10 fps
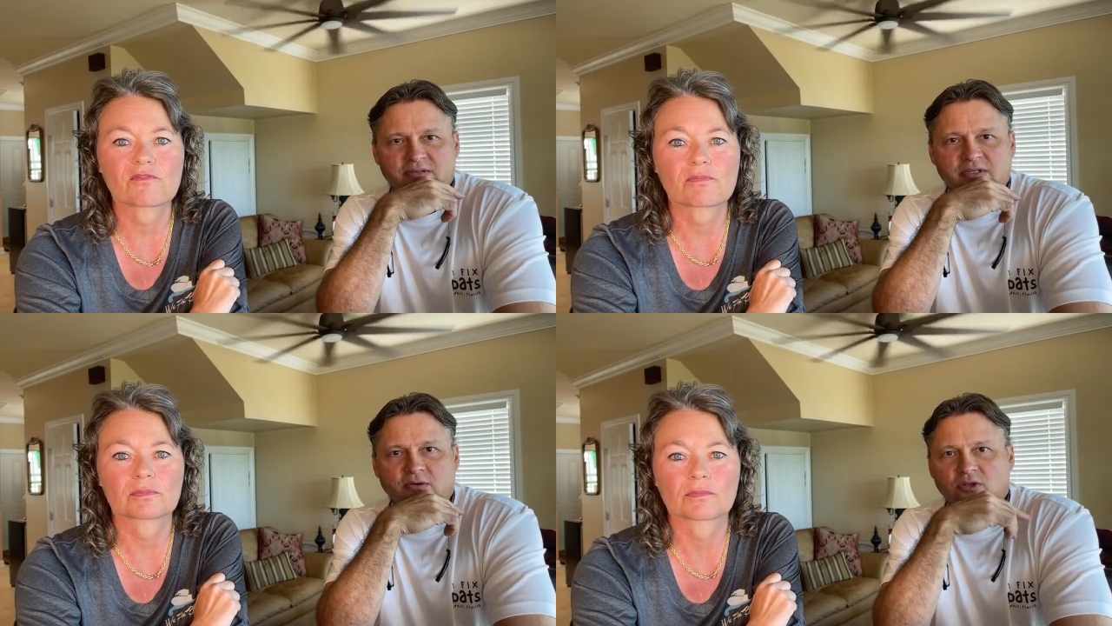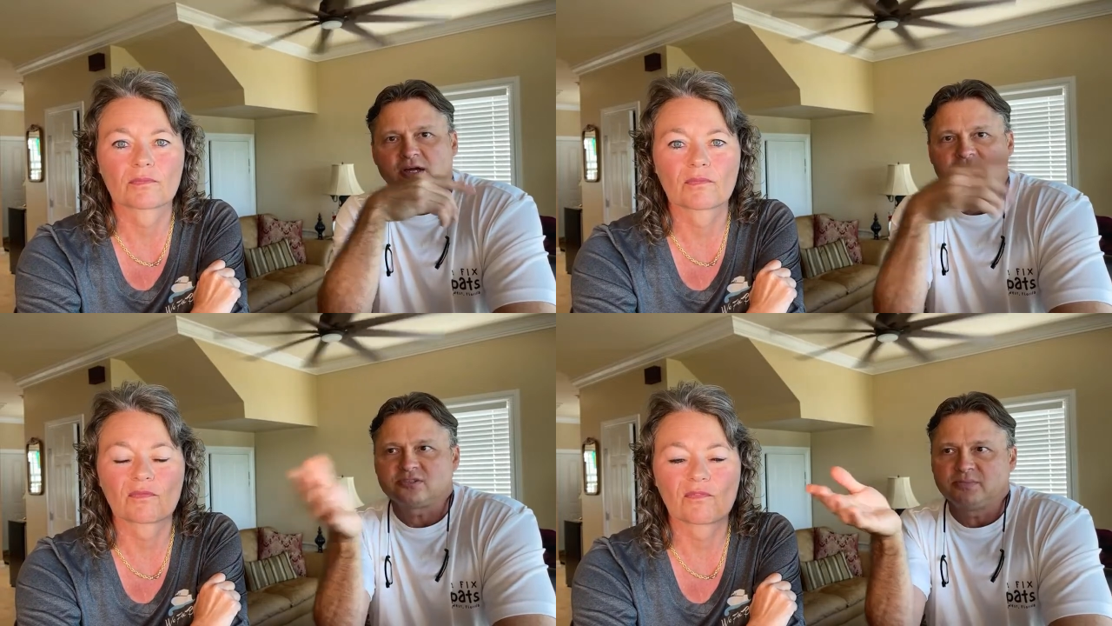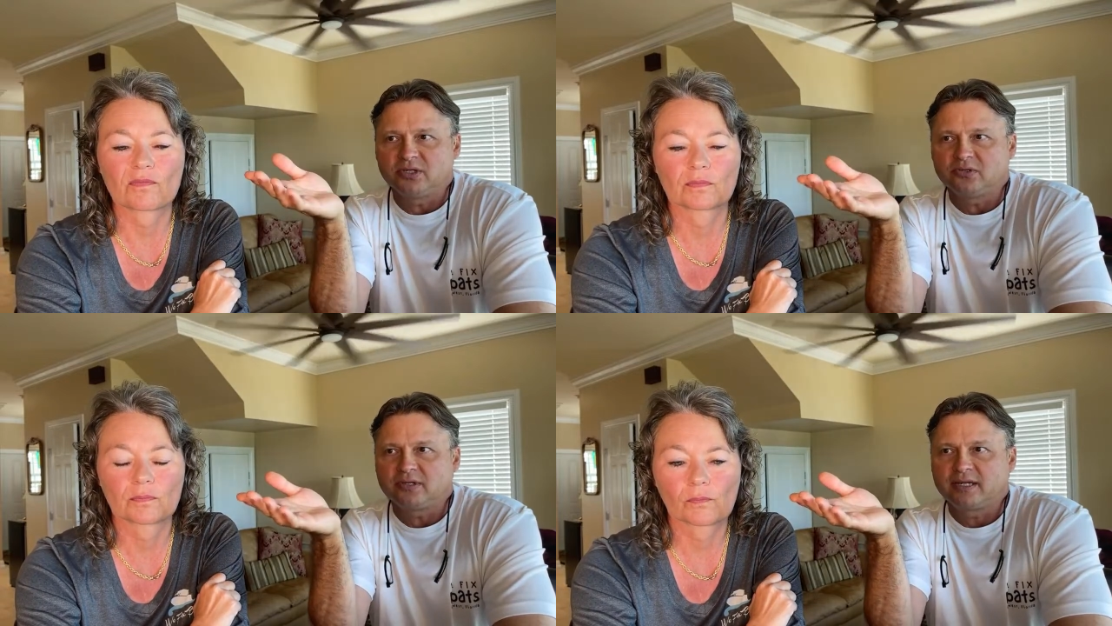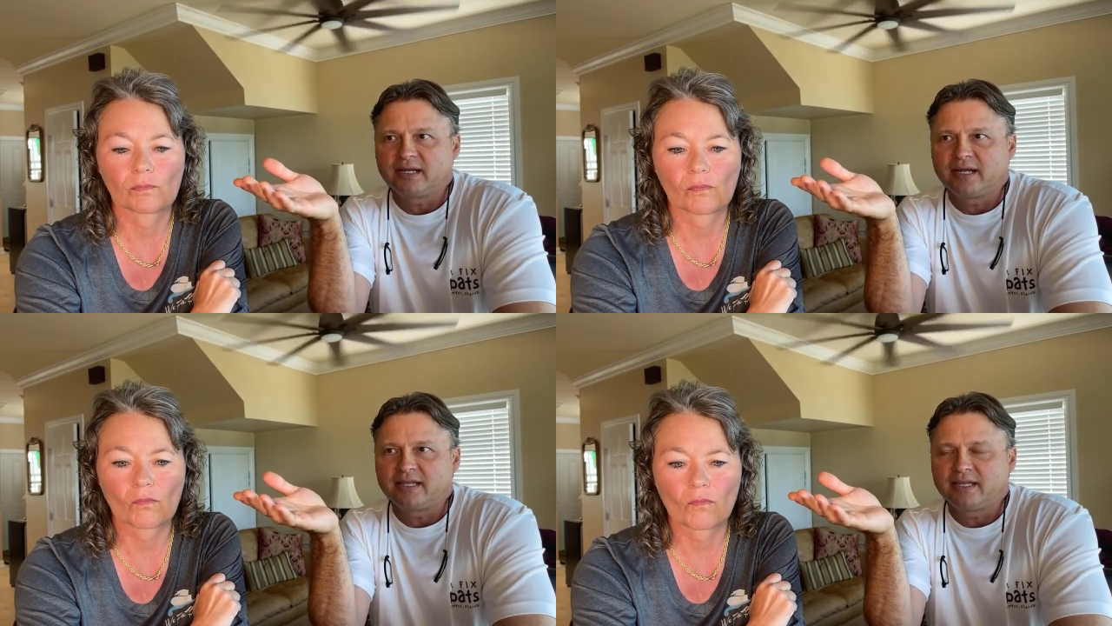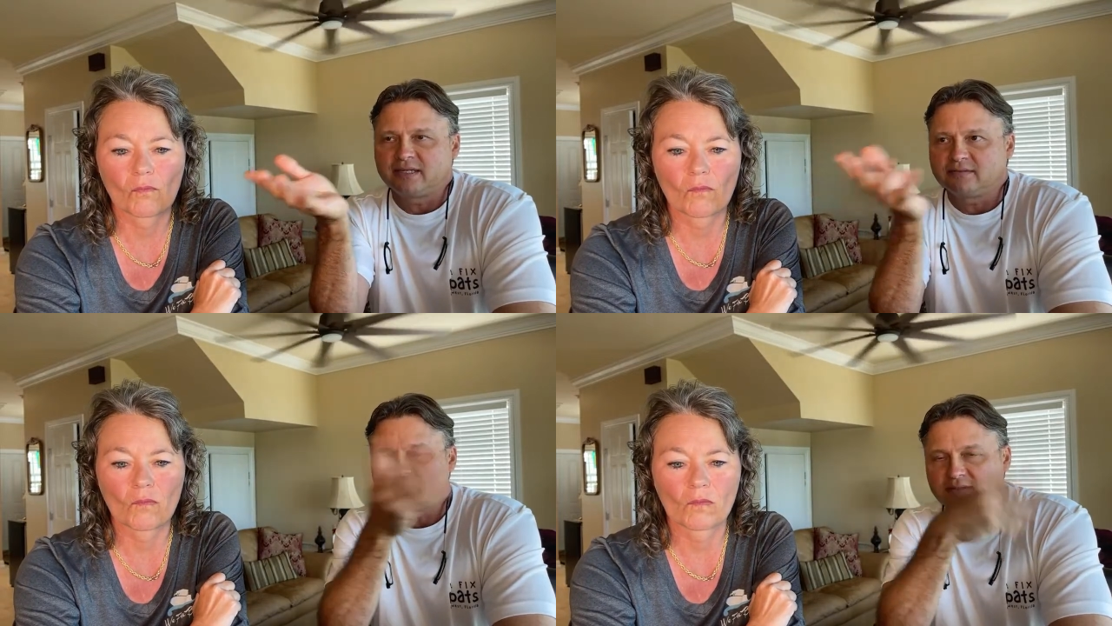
Speaker 1: you know, launch the boat and then